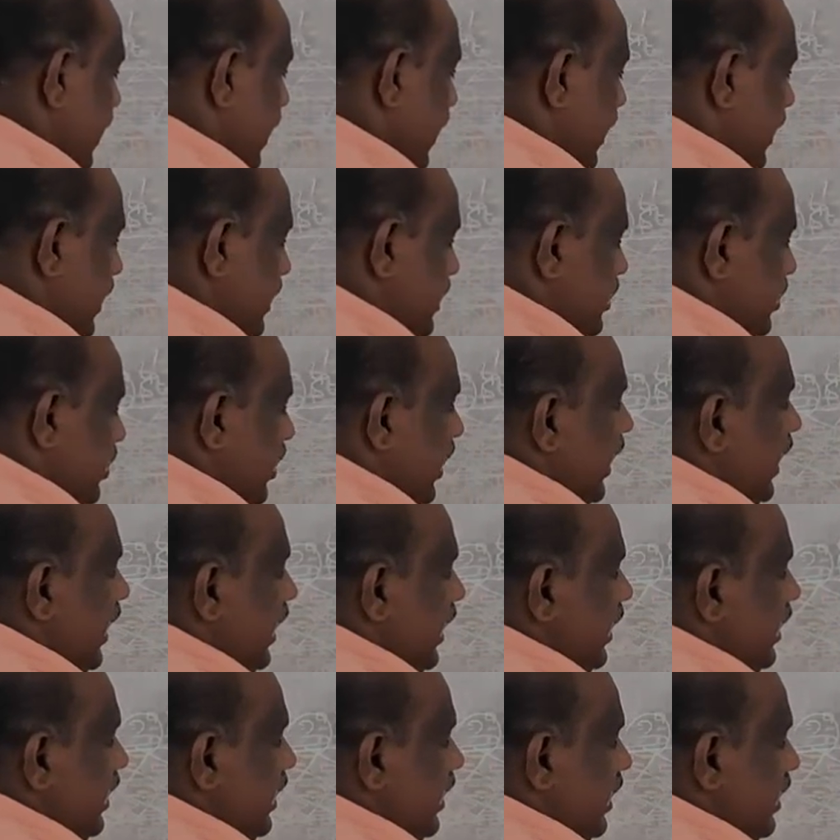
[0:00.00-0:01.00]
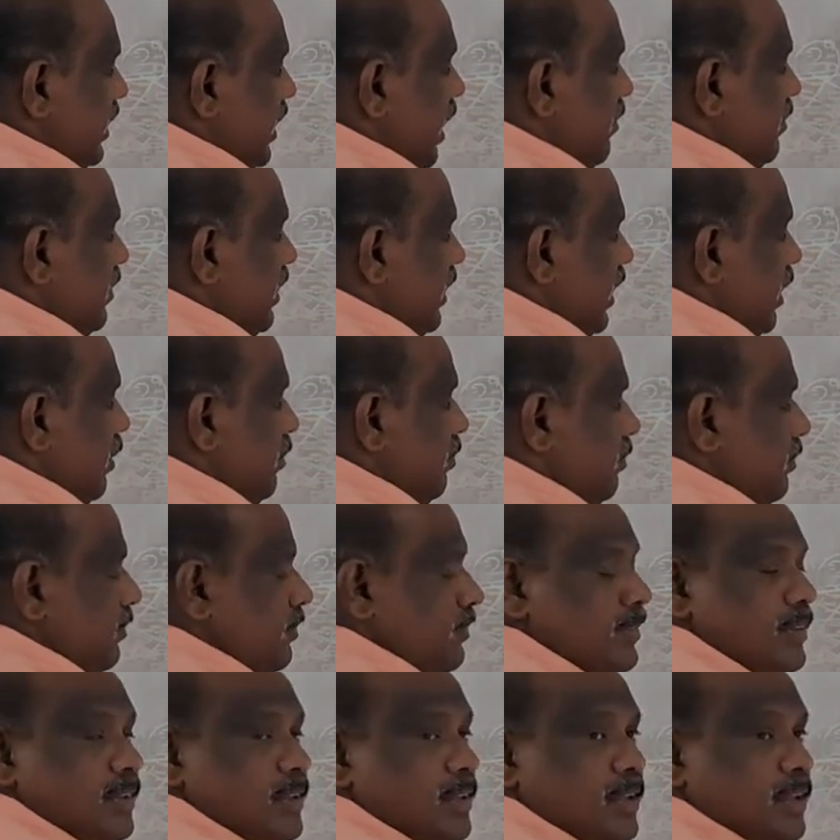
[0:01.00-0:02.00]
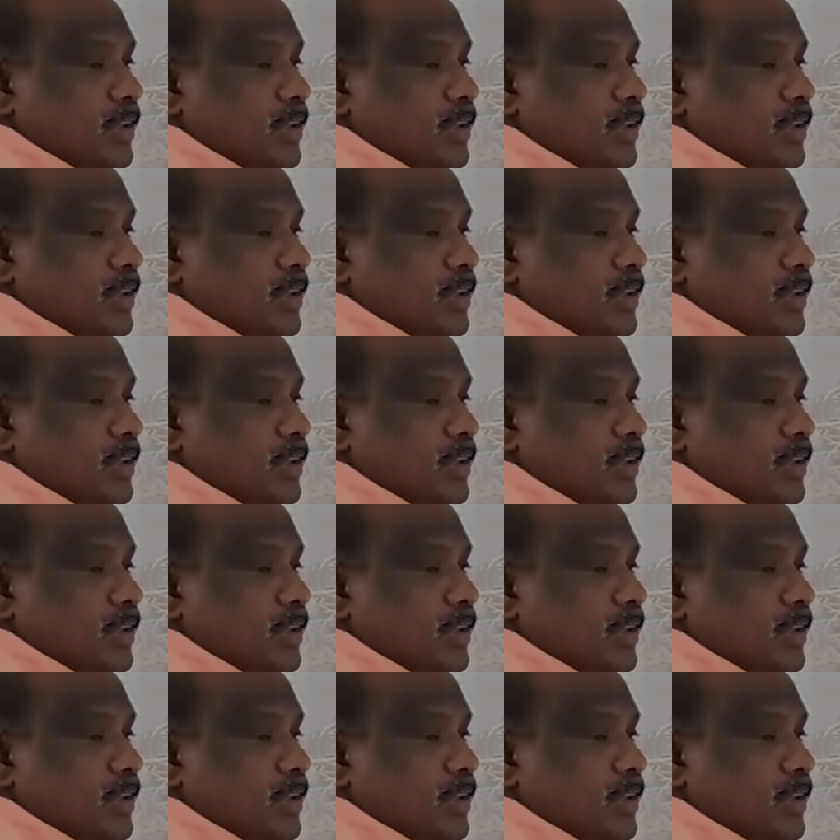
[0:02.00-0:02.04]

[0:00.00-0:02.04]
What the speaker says: It is 3, capital M.